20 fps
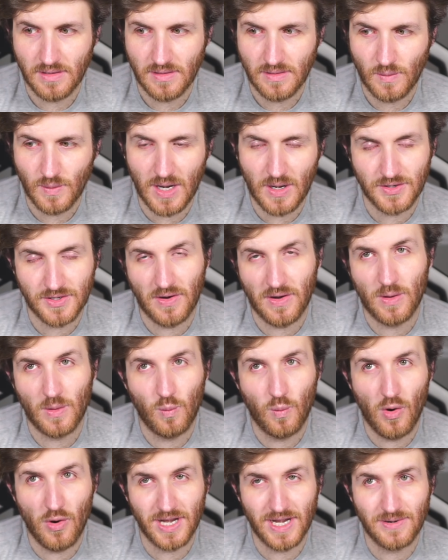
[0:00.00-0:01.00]
well, sorry,
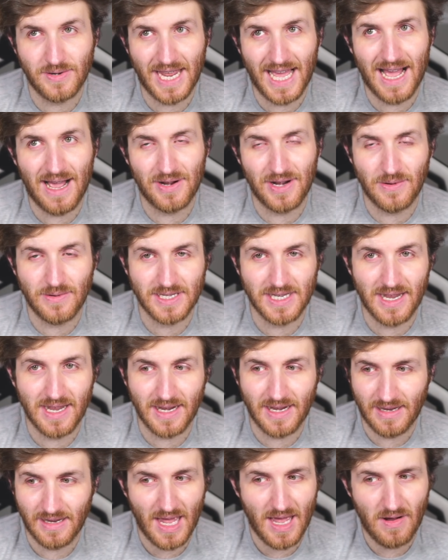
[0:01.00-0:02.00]
1-0 down, I was
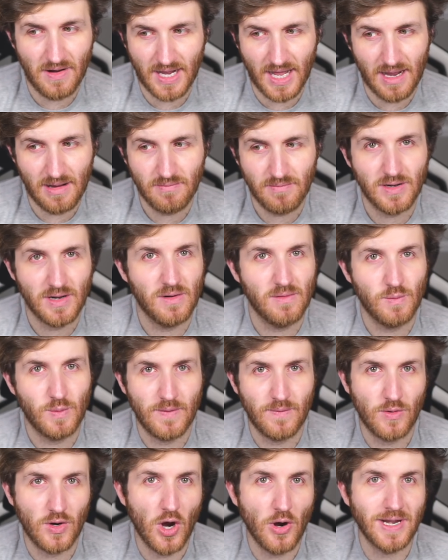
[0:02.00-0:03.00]
like, yeah, okay, you know,
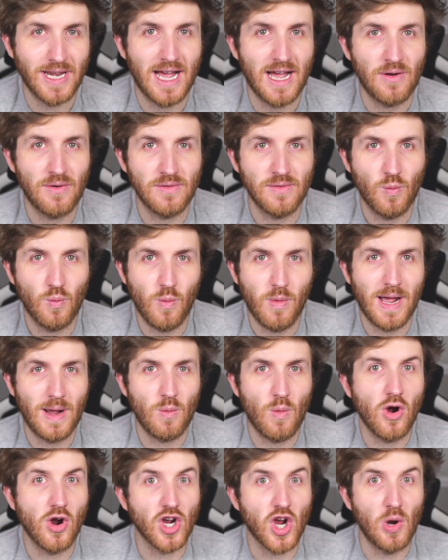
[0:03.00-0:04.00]
we've go down by
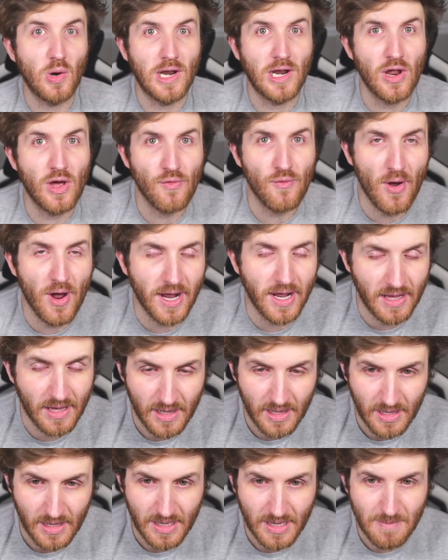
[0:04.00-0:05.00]
1 goal a lot, right?
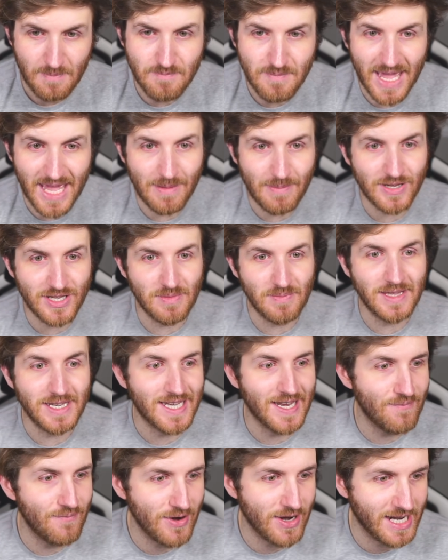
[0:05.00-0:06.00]
Maybe something
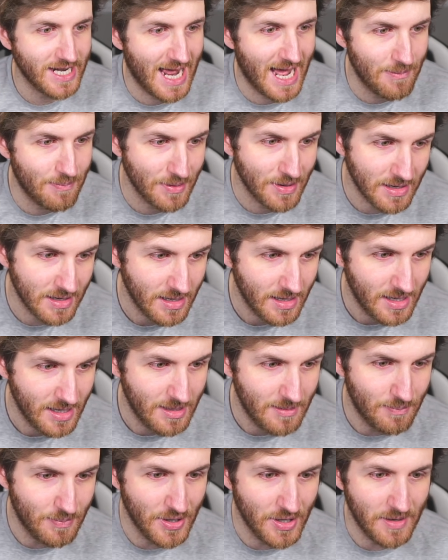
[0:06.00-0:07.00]
different can happen.
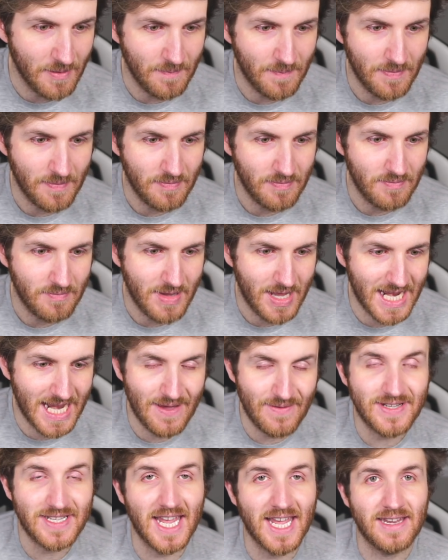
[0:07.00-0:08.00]
But it
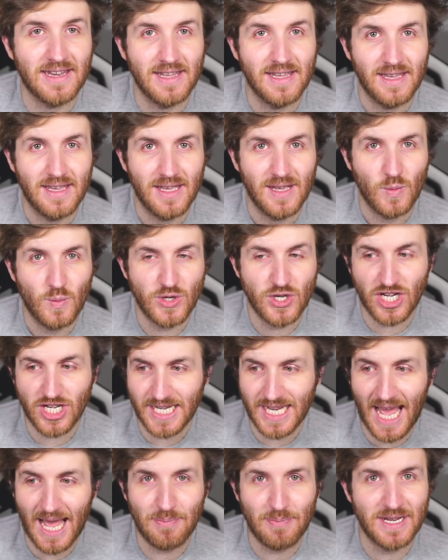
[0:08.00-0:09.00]
never did. We just
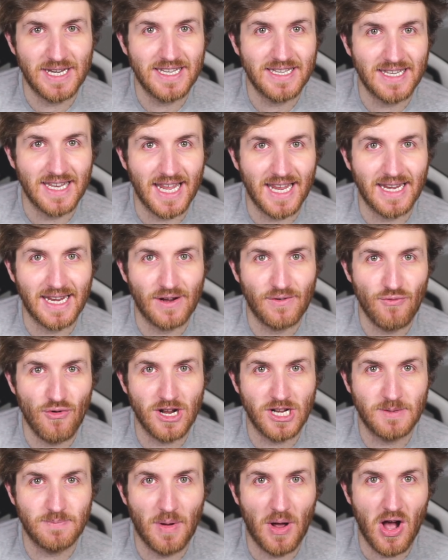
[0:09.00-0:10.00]
kept conceding.
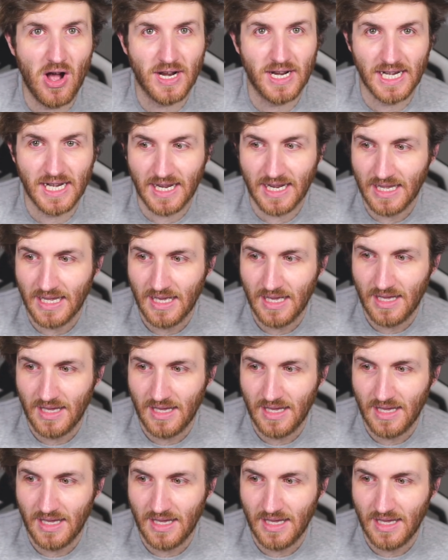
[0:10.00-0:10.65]
Ross Barkley